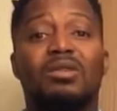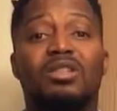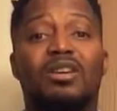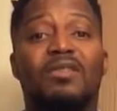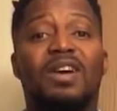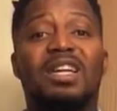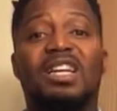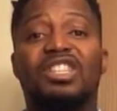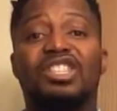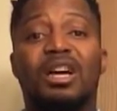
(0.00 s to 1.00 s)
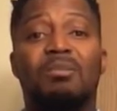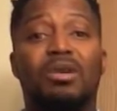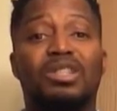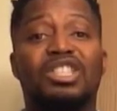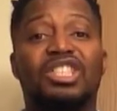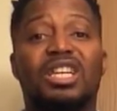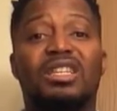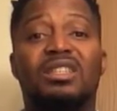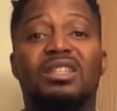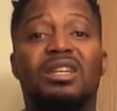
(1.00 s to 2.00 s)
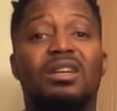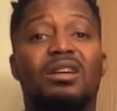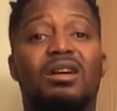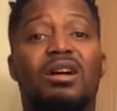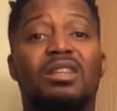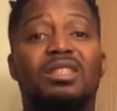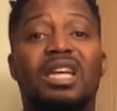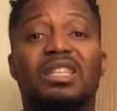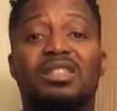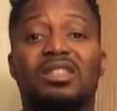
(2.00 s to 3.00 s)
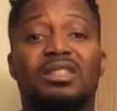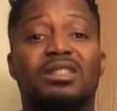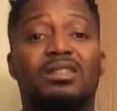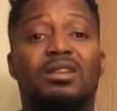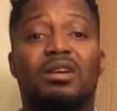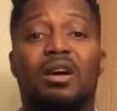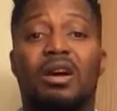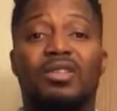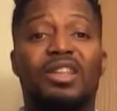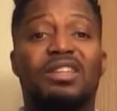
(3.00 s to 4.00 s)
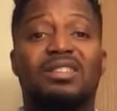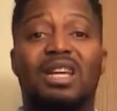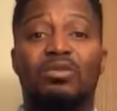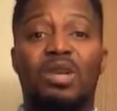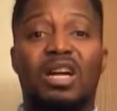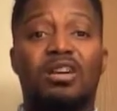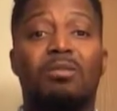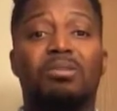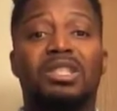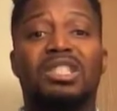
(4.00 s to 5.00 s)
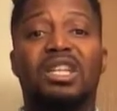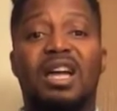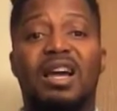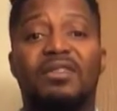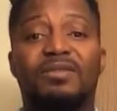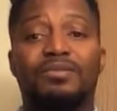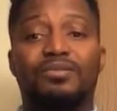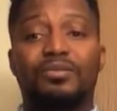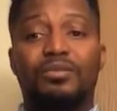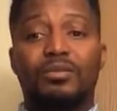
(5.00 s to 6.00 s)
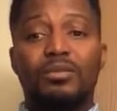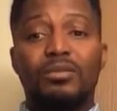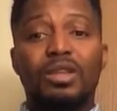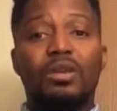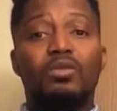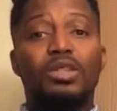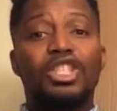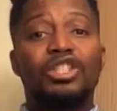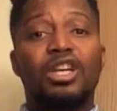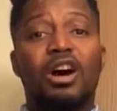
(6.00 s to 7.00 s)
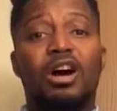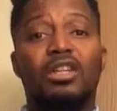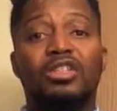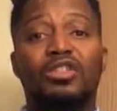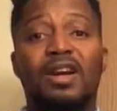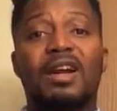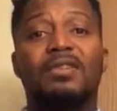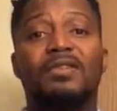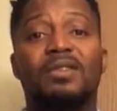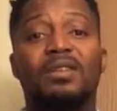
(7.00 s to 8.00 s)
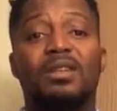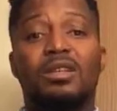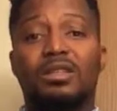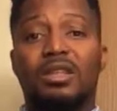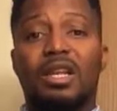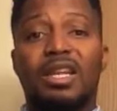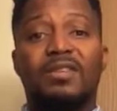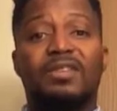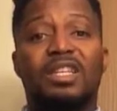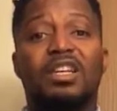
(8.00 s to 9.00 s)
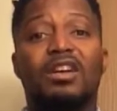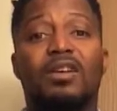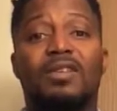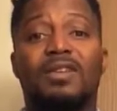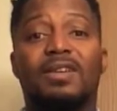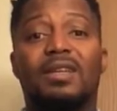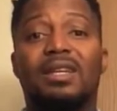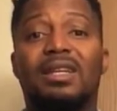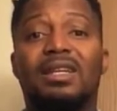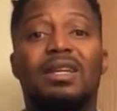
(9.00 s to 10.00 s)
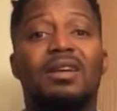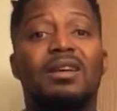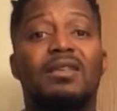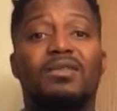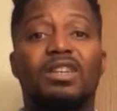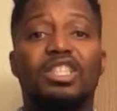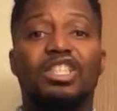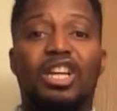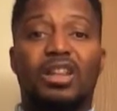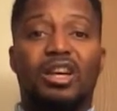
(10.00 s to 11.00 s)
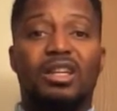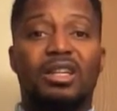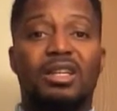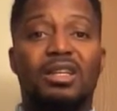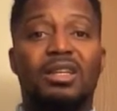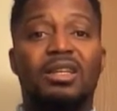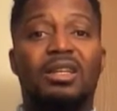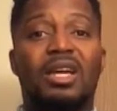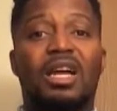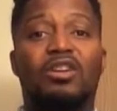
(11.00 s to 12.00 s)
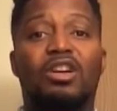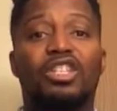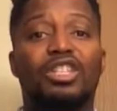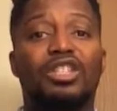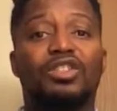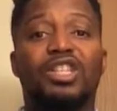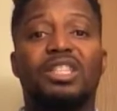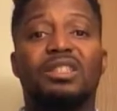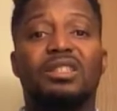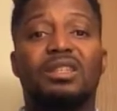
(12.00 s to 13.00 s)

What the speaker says: our financial position, our status, or things that we accomplish in life. We should all strive to live in love for each other and our children.